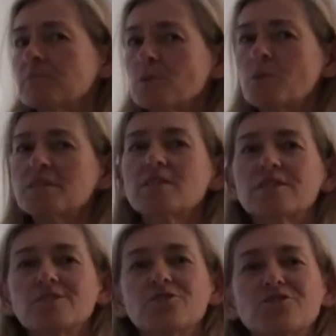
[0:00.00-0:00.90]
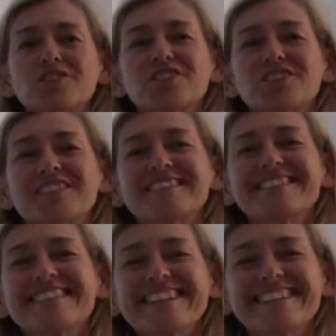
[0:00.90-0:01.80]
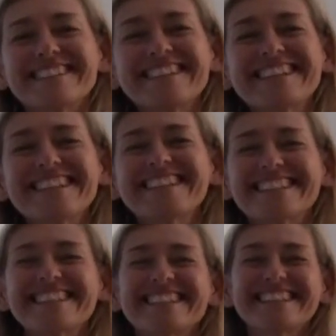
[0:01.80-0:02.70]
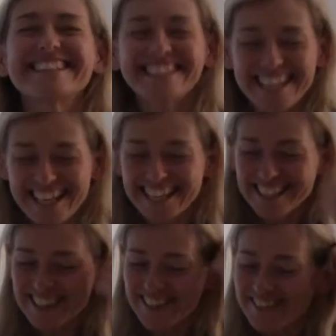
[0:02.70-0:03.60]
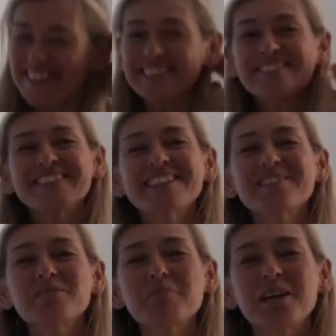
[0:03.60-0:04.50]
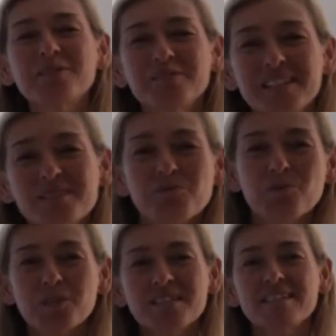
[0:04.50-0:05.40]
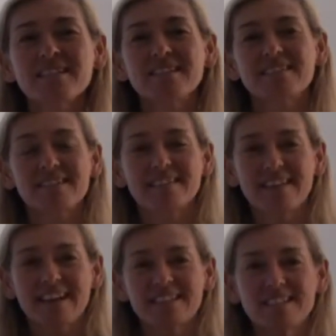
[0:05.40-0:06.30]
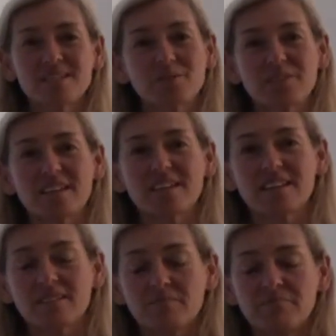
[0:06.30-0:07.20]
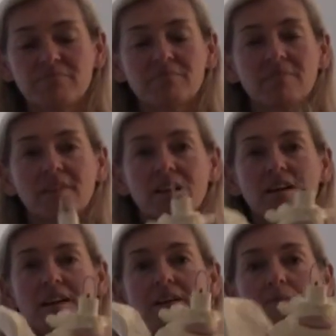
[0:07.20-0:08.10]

quite a construction, isn't it? So when you think of your pelvis, what is it that you see? I have